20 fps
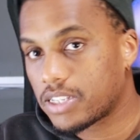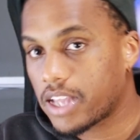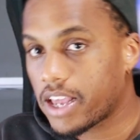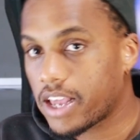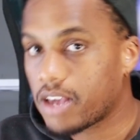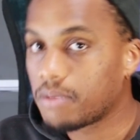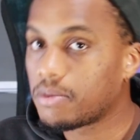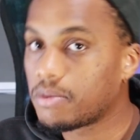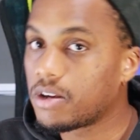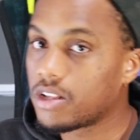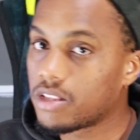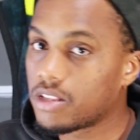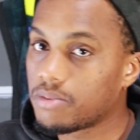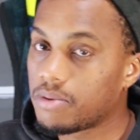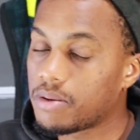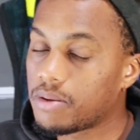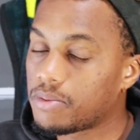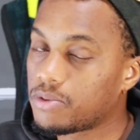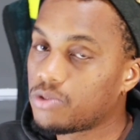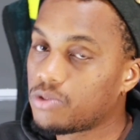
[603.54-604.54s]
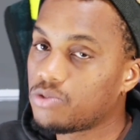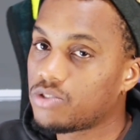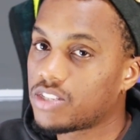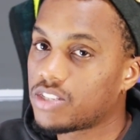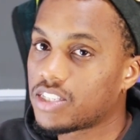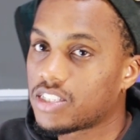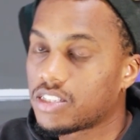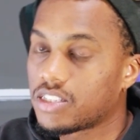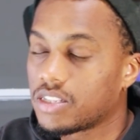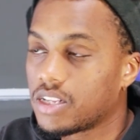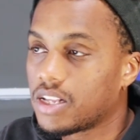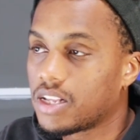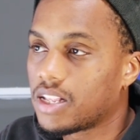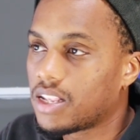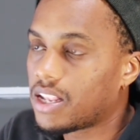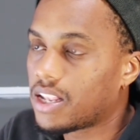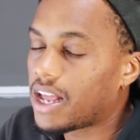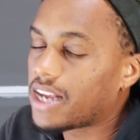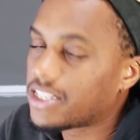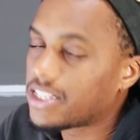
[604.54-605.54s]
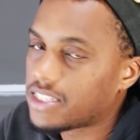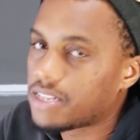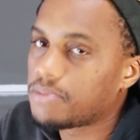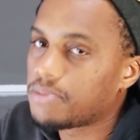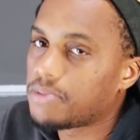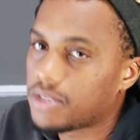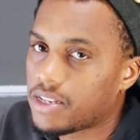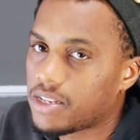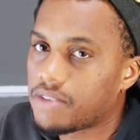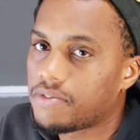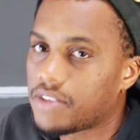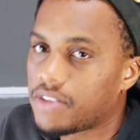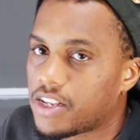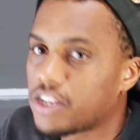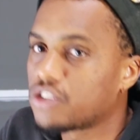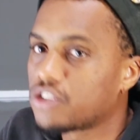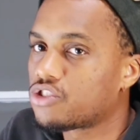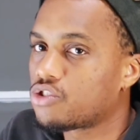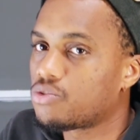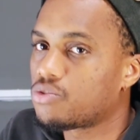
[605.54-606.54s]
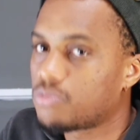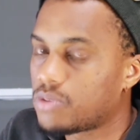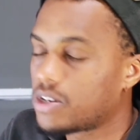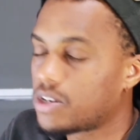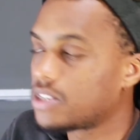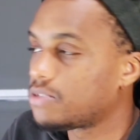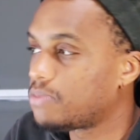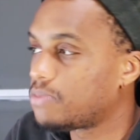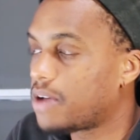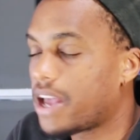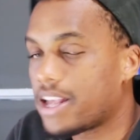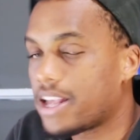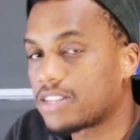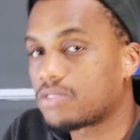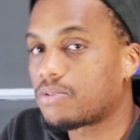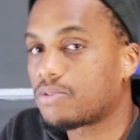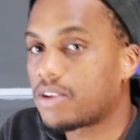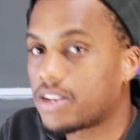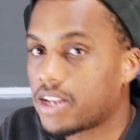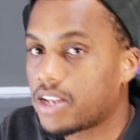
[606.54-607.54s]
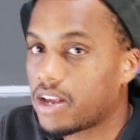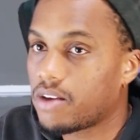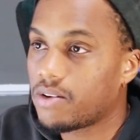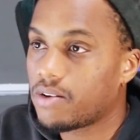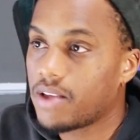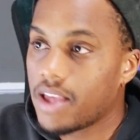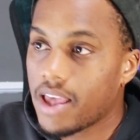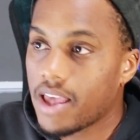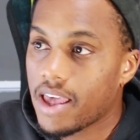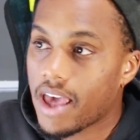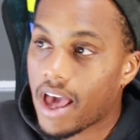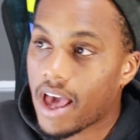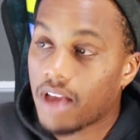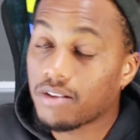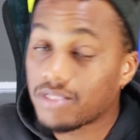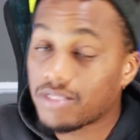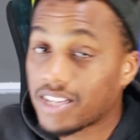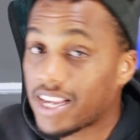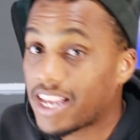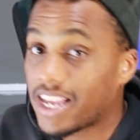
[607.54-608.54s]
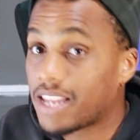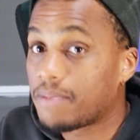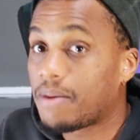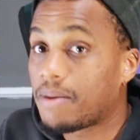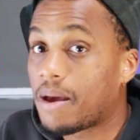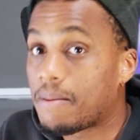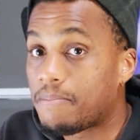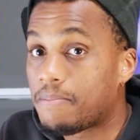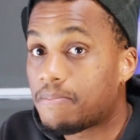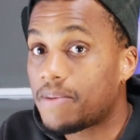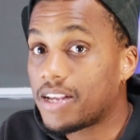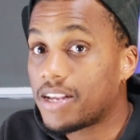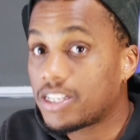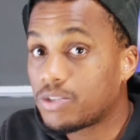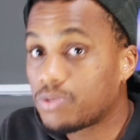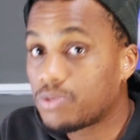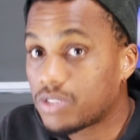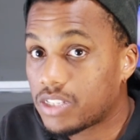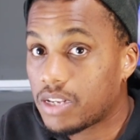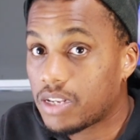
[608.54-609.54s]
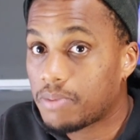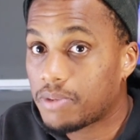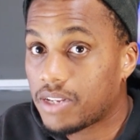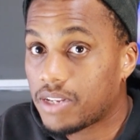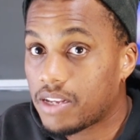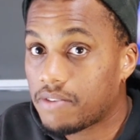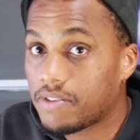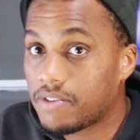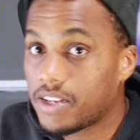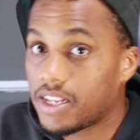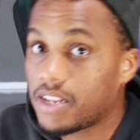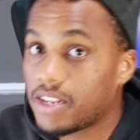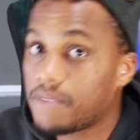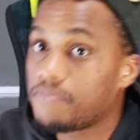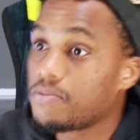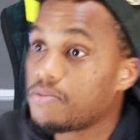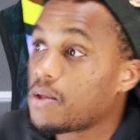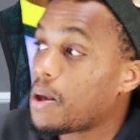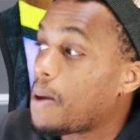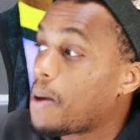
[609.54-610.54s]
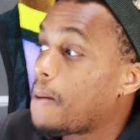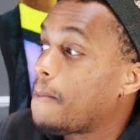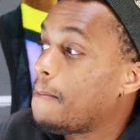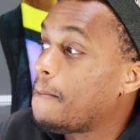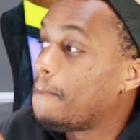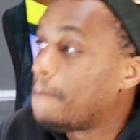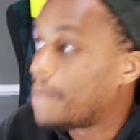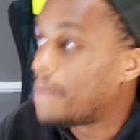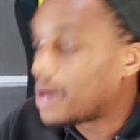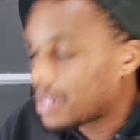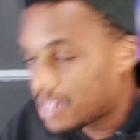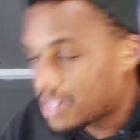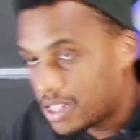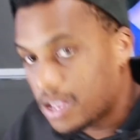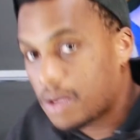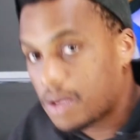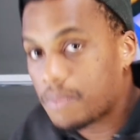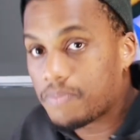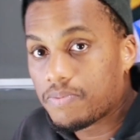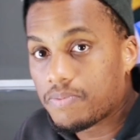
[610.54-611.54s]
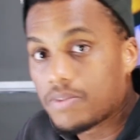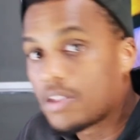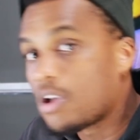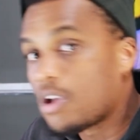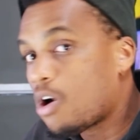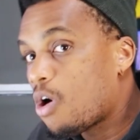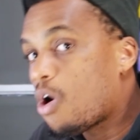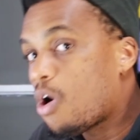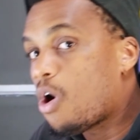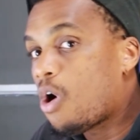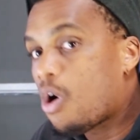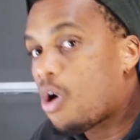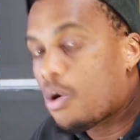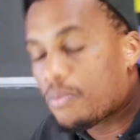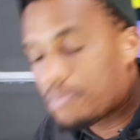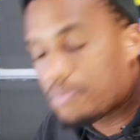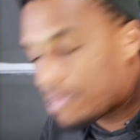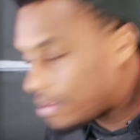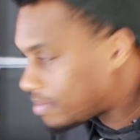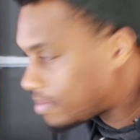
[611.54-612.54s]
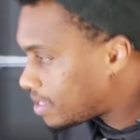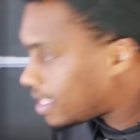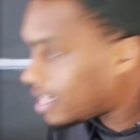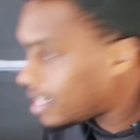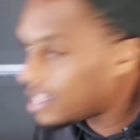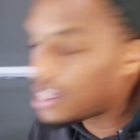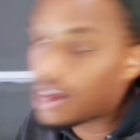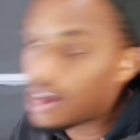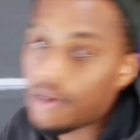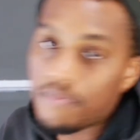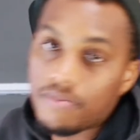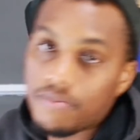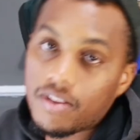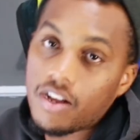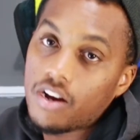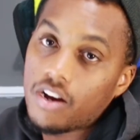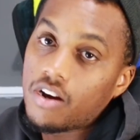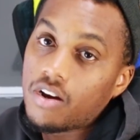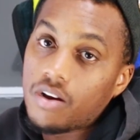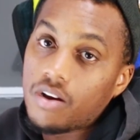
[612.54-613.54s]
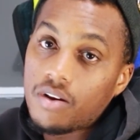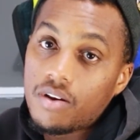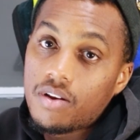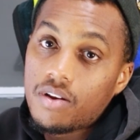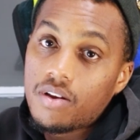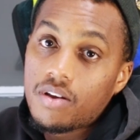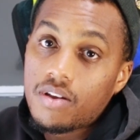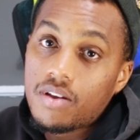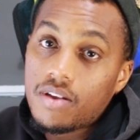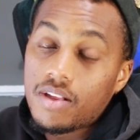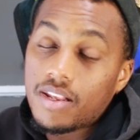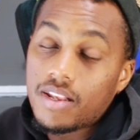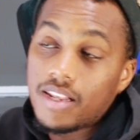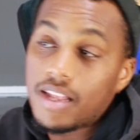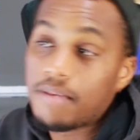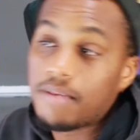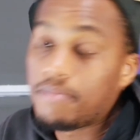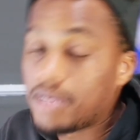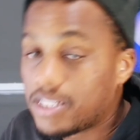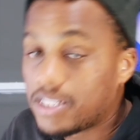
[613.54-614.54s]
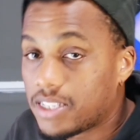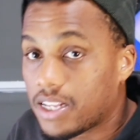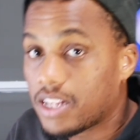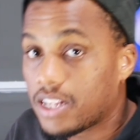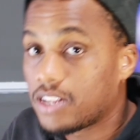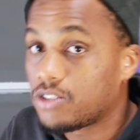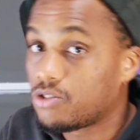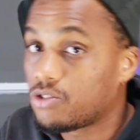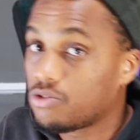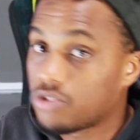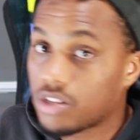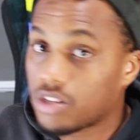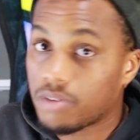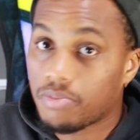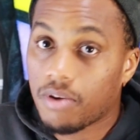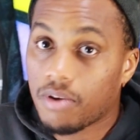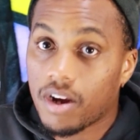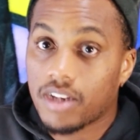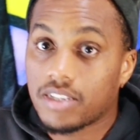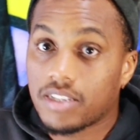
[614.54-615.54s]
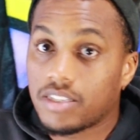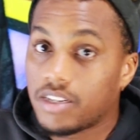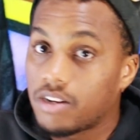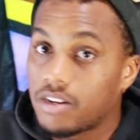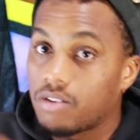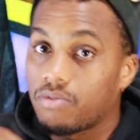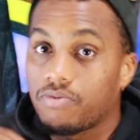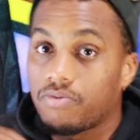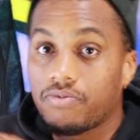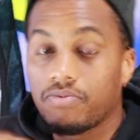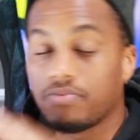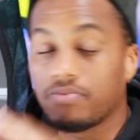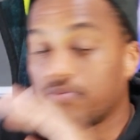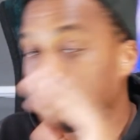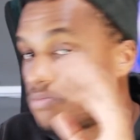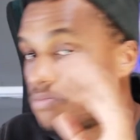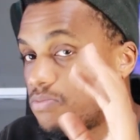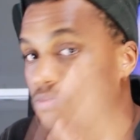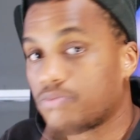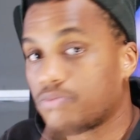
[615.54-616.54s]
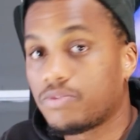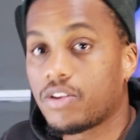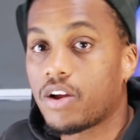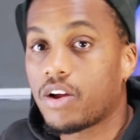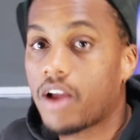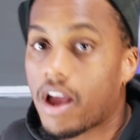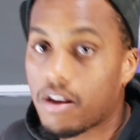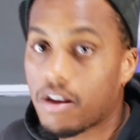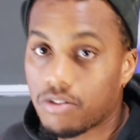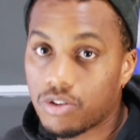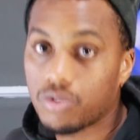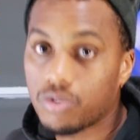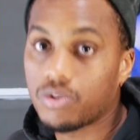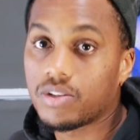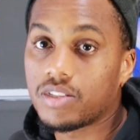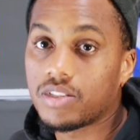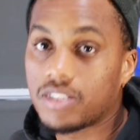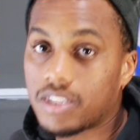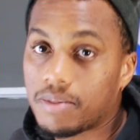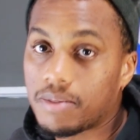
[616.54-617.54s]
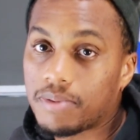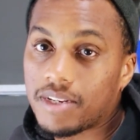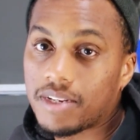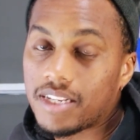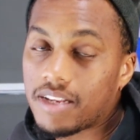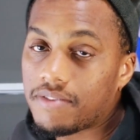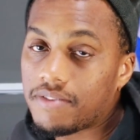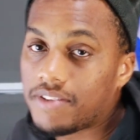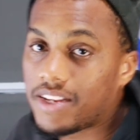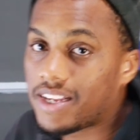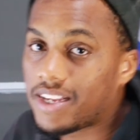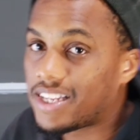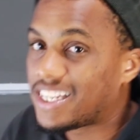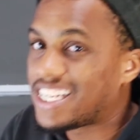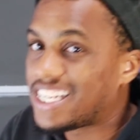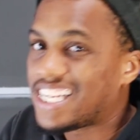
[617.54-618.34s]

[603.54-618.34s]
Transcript: to help other people who just like Simply Dividend so much. But as of right now, I don't see anybody messing with Simply Dividend but them. I'm telling y'all, let me tell it, due to the price, they're outdoing Simply Dividend